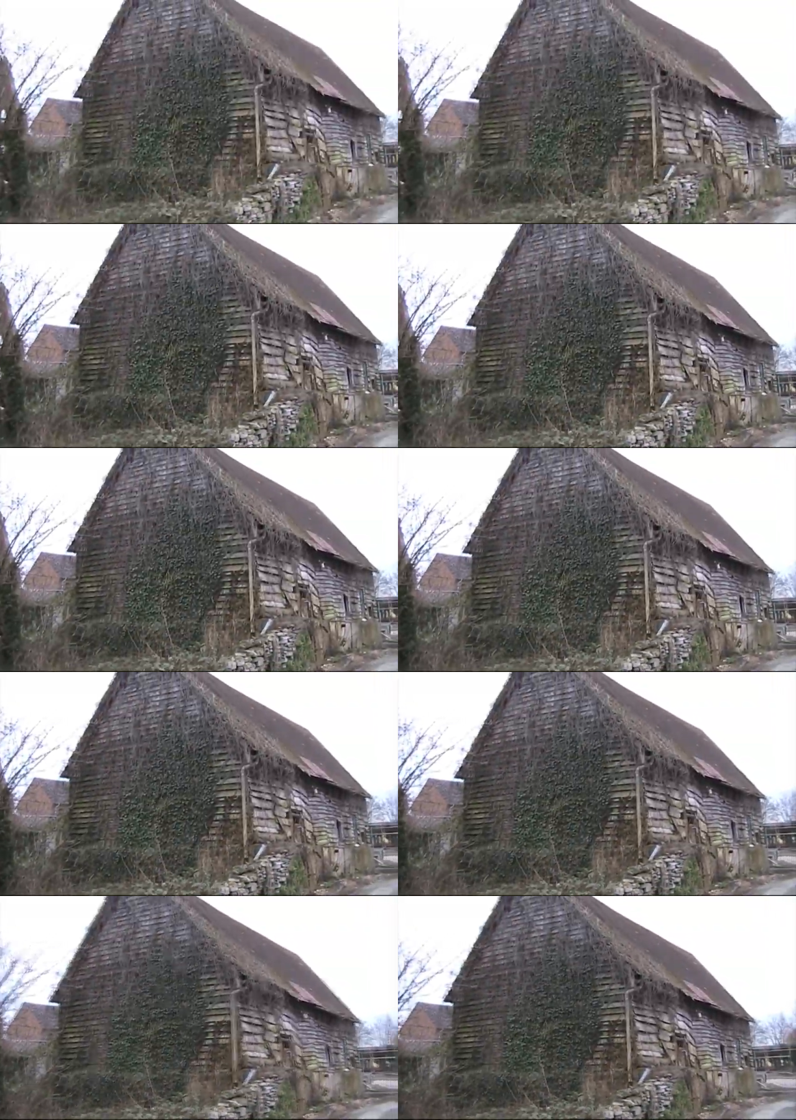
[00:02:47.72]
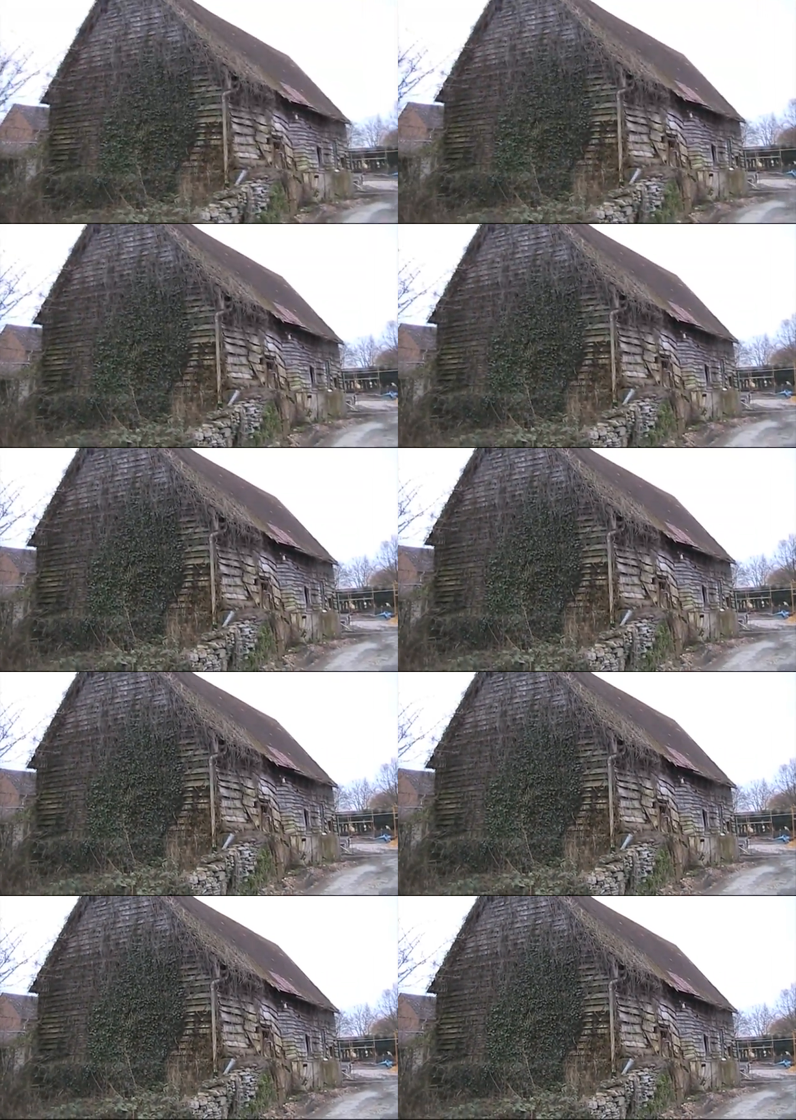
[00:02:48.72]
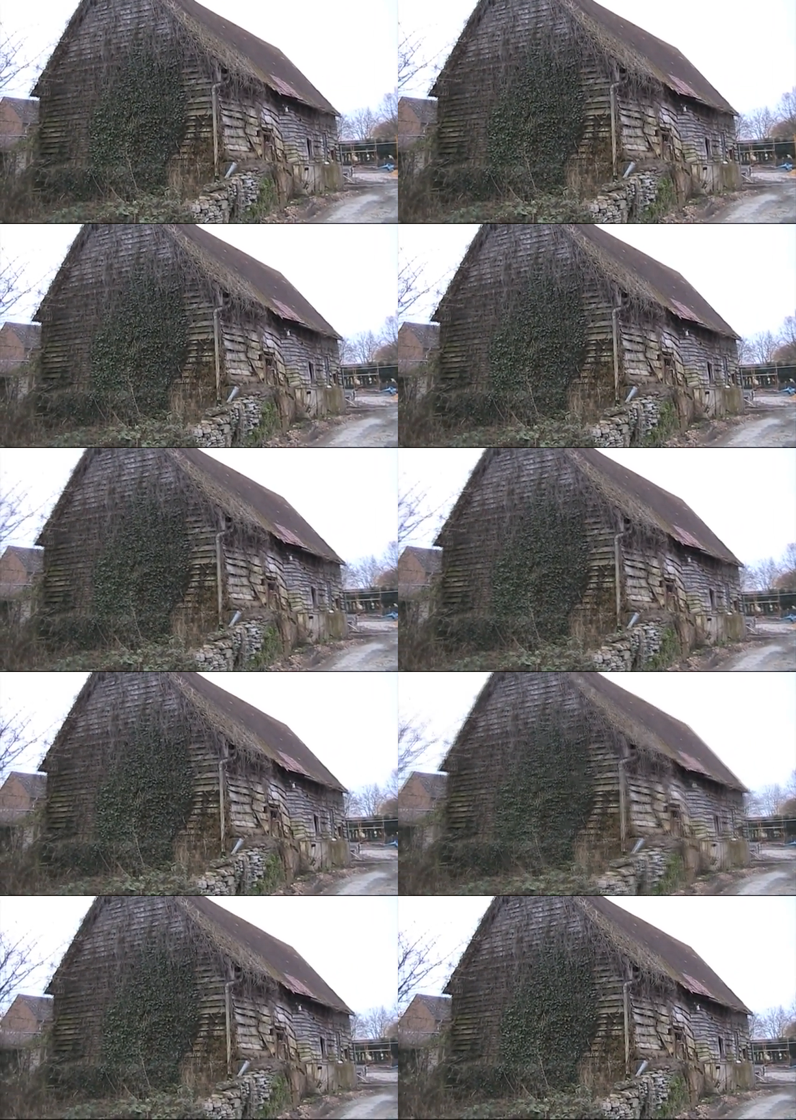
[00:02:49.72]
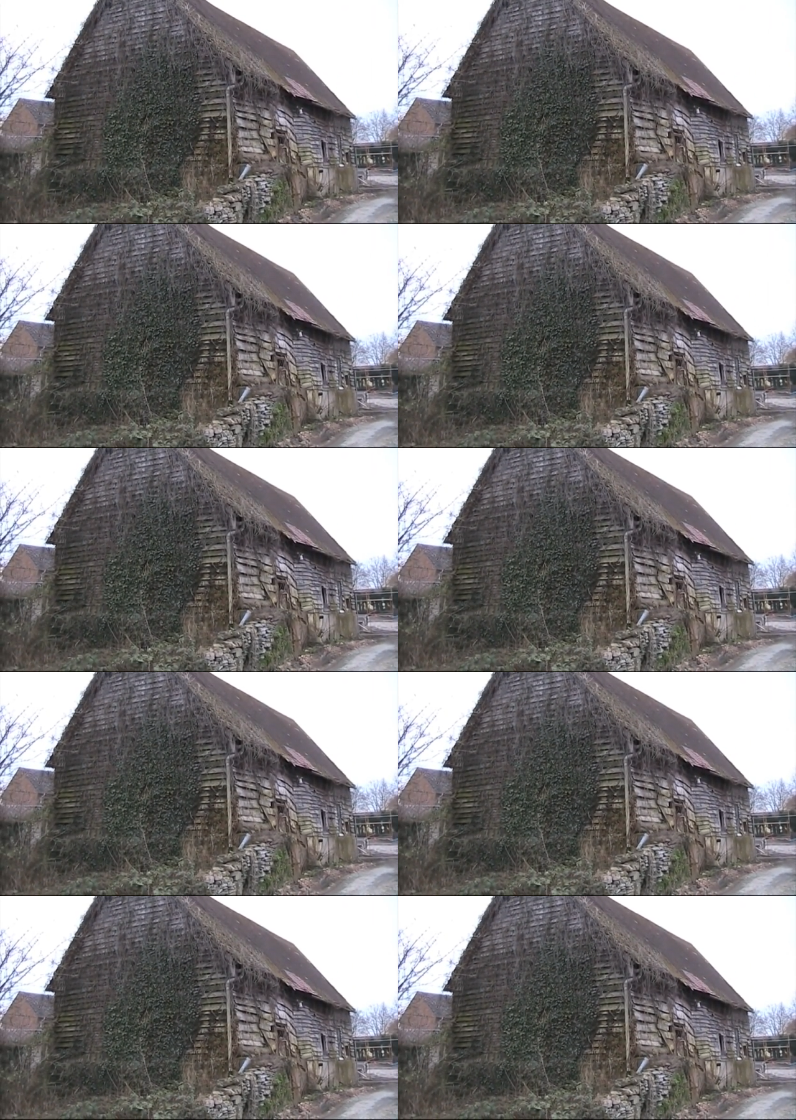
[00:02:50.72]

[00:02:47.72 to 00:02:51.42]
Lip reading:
(no speaker visible)